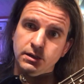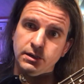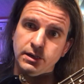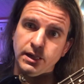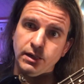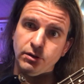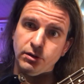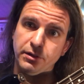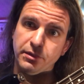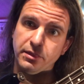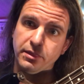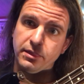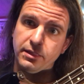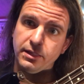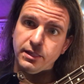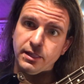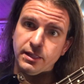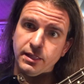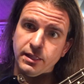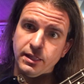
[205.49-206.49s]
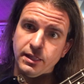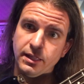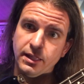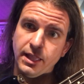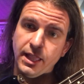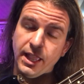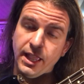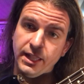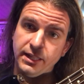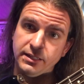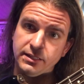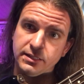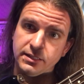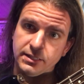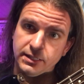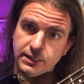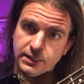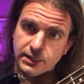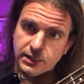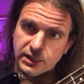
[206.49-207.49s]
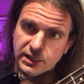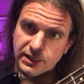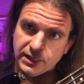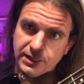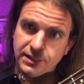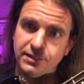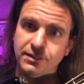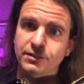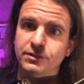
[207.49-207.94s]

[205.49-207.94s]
Now on the and a,